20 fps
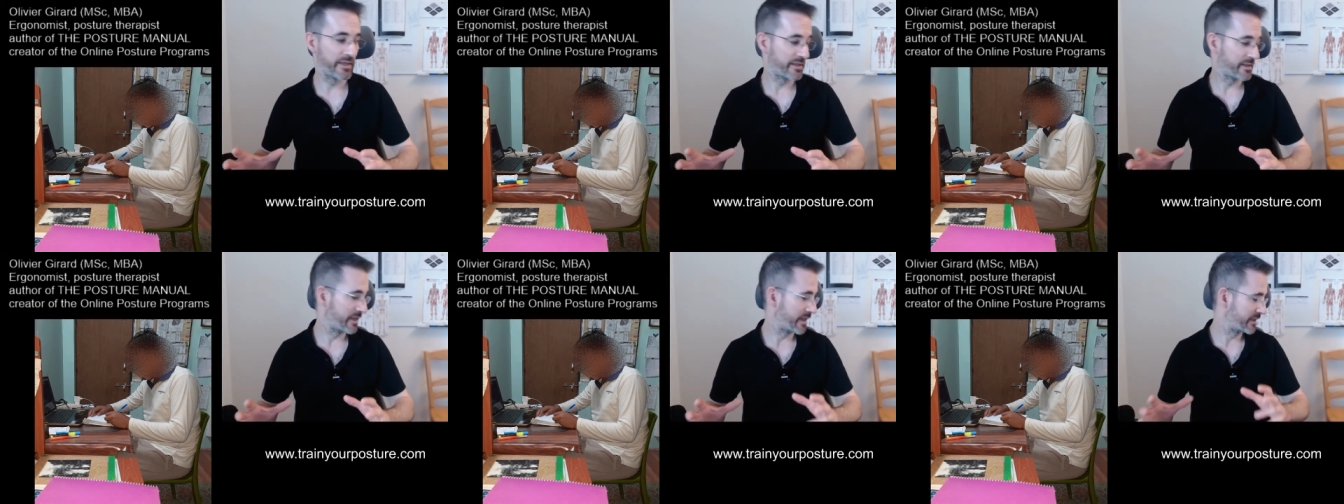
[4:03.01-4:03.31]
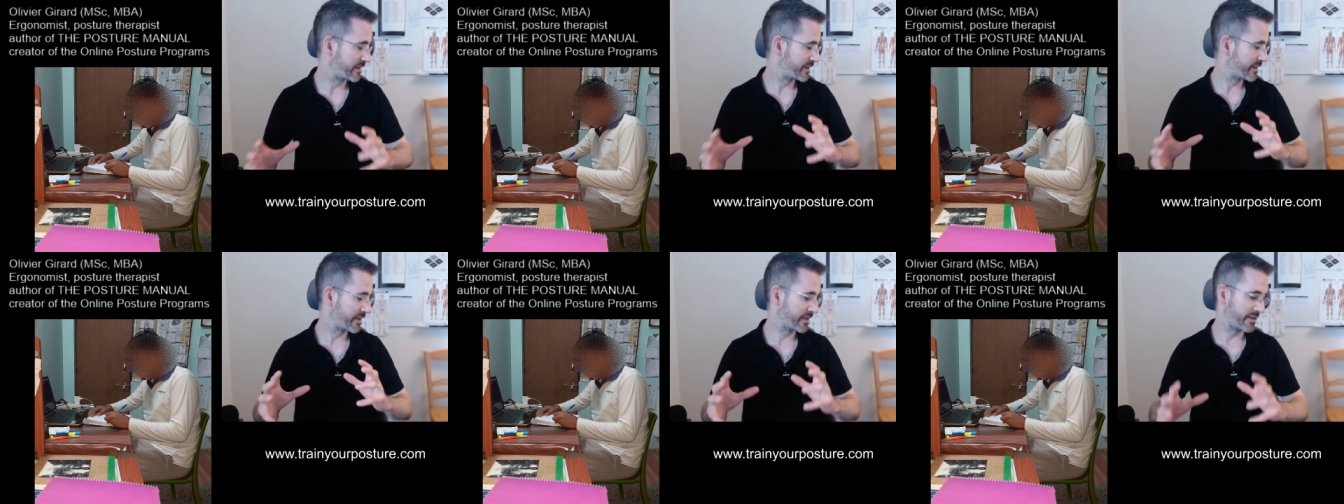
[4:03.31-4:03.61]

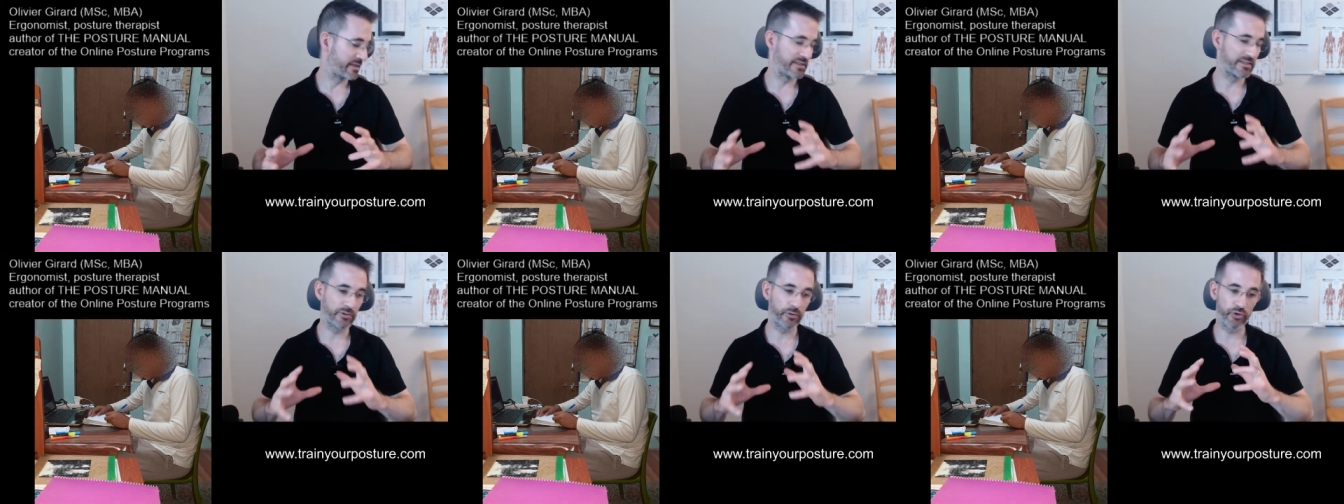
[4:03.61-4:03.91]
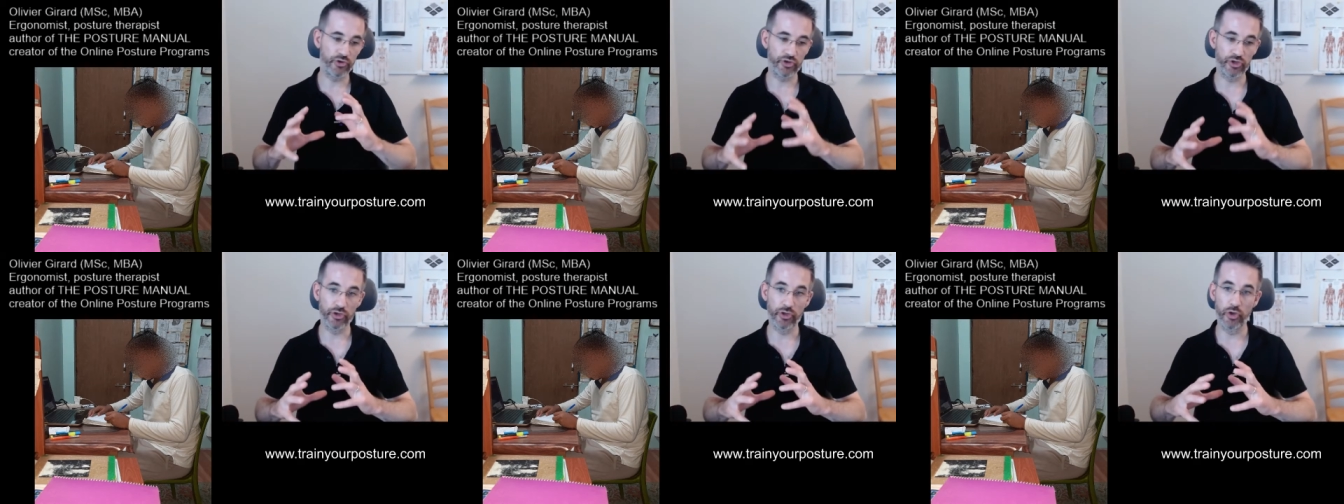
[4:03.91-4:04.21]
that this
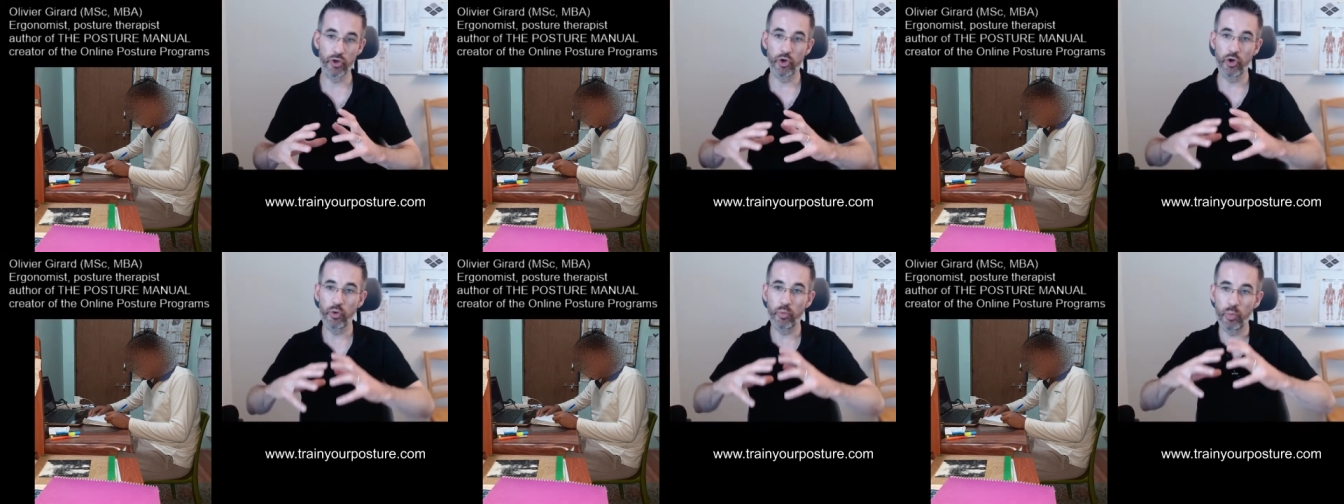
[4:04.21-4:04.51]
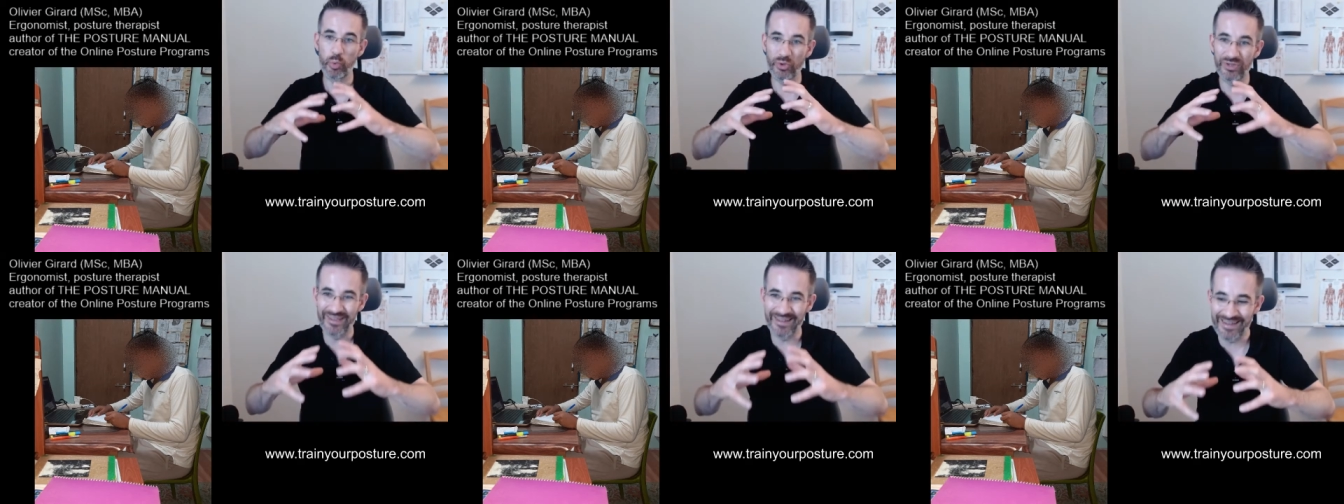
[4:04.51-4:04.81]
cushion
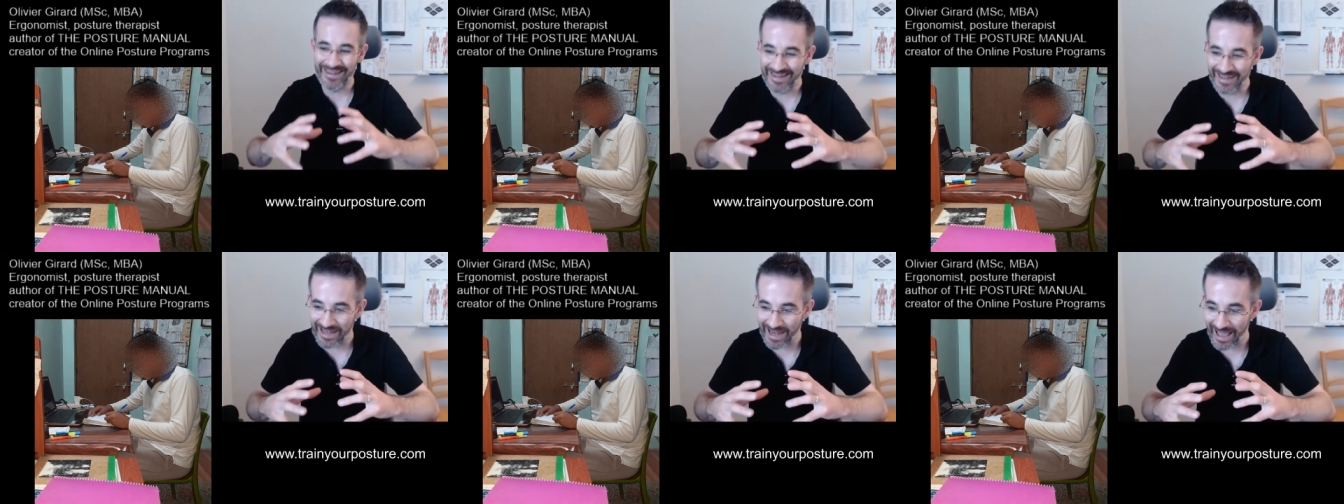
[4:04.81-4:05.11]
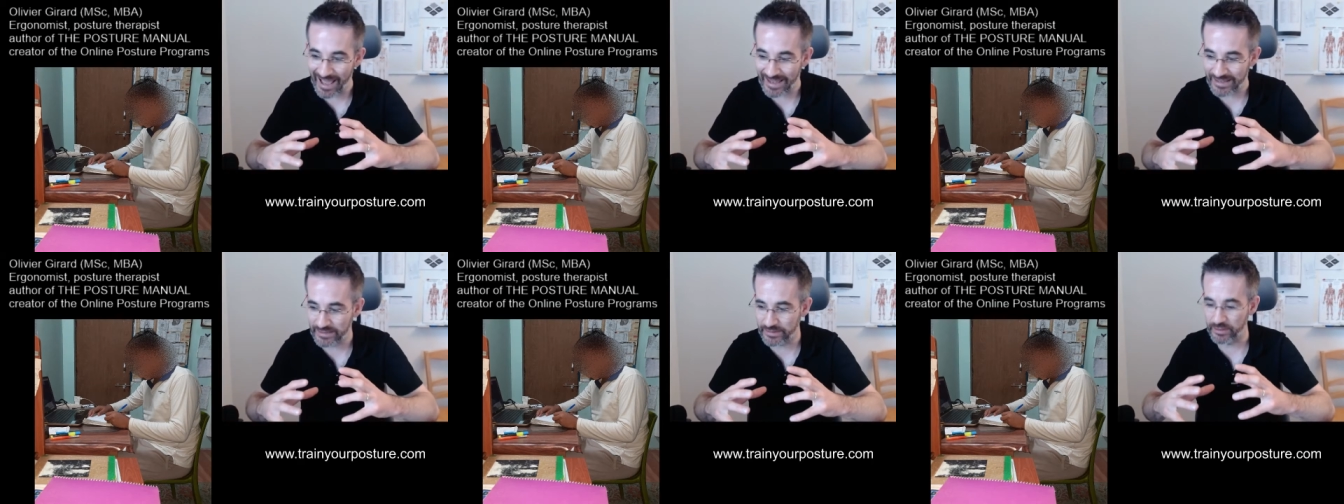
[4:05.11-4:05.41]
would
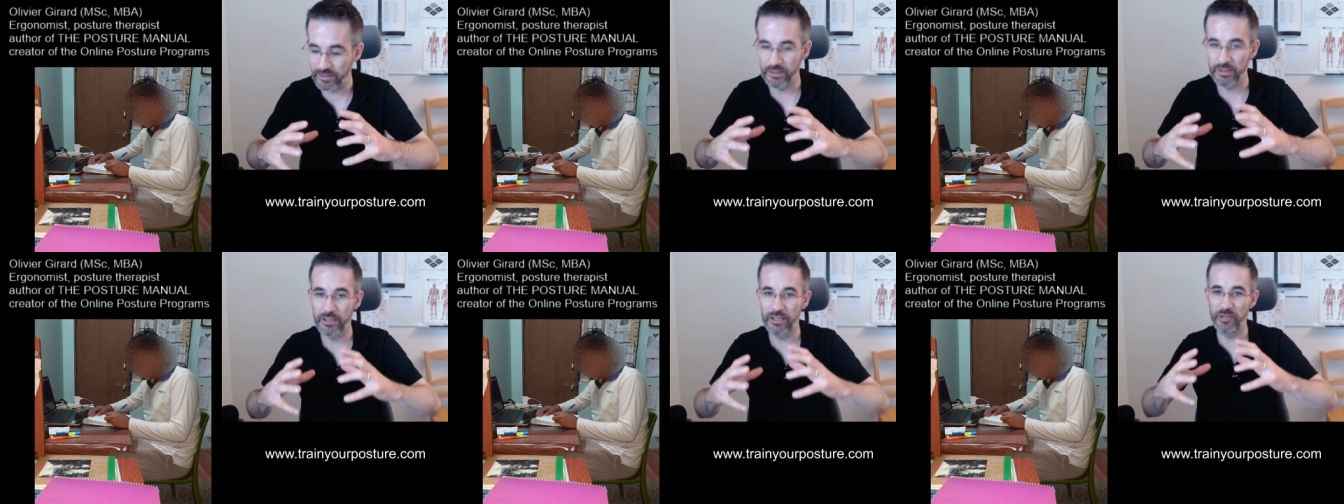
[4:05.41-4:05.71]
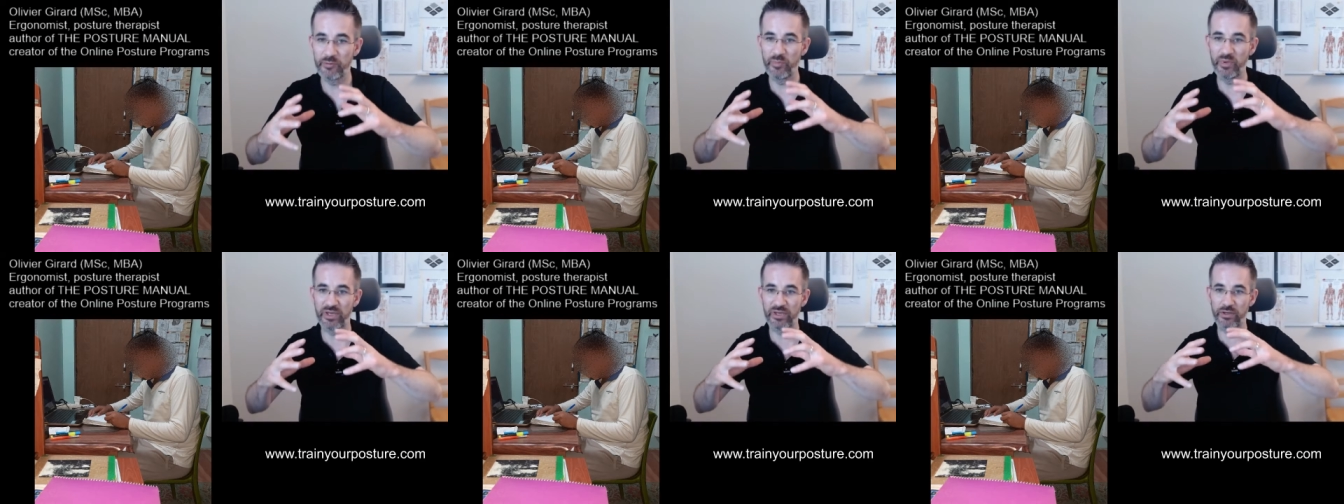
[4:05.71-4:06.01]
glide
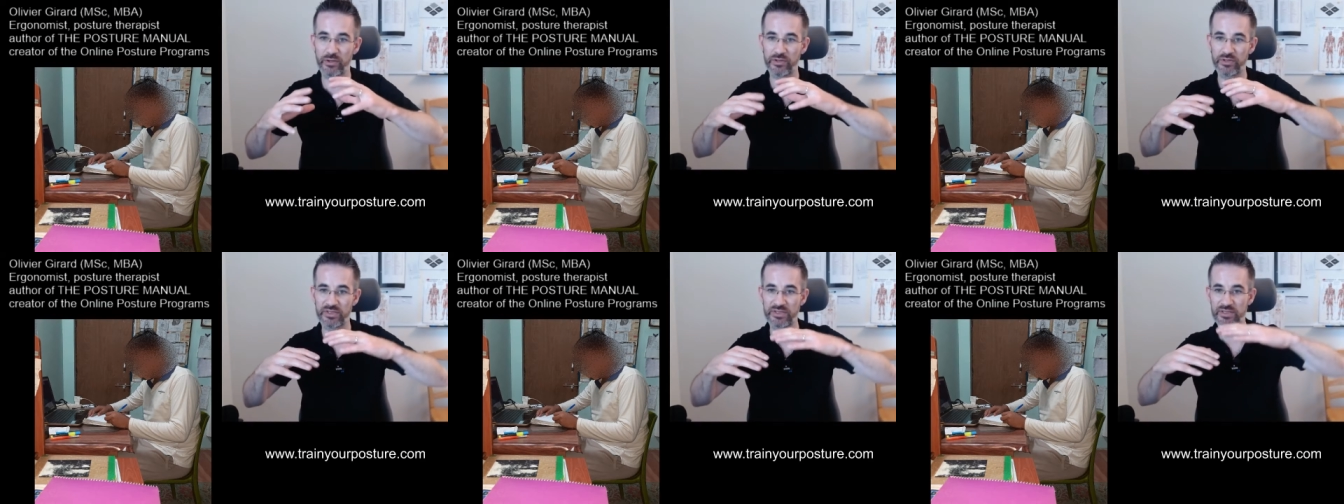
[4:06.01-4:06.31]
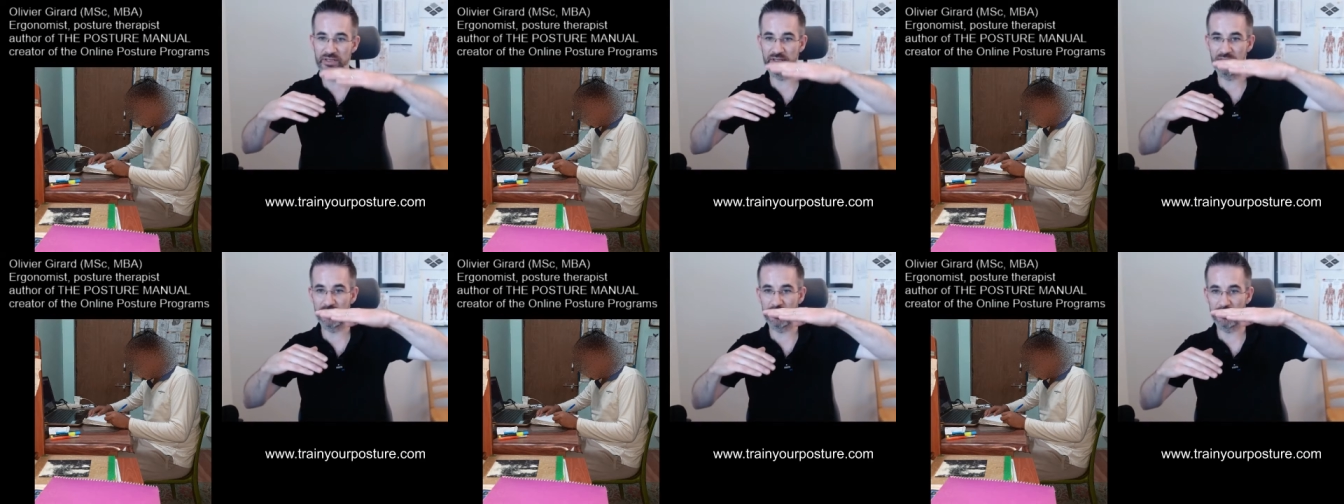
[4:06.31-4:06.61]
because
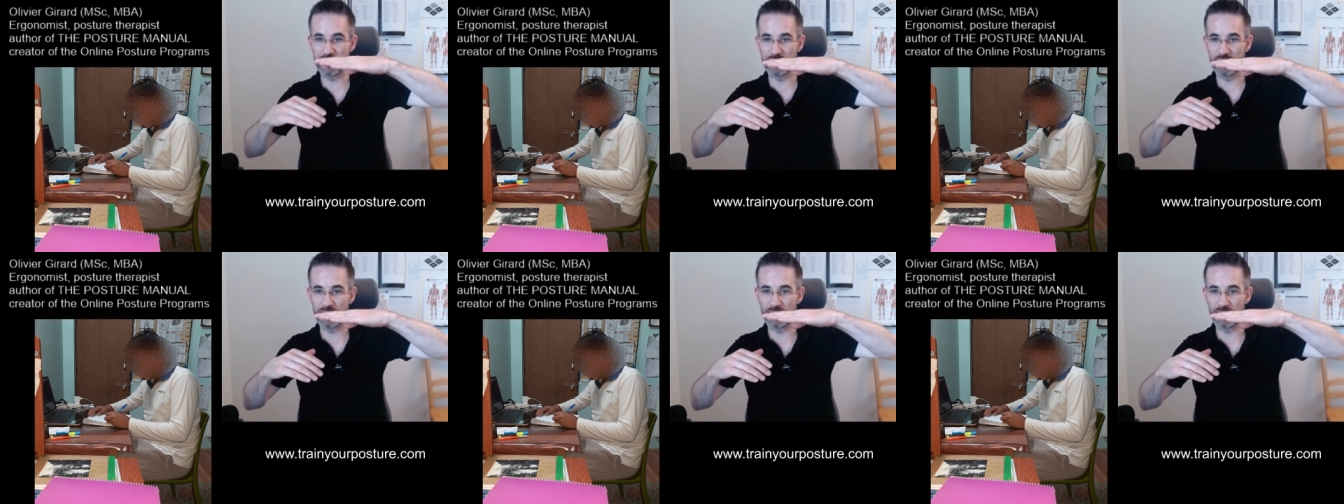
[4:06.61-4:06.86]
the,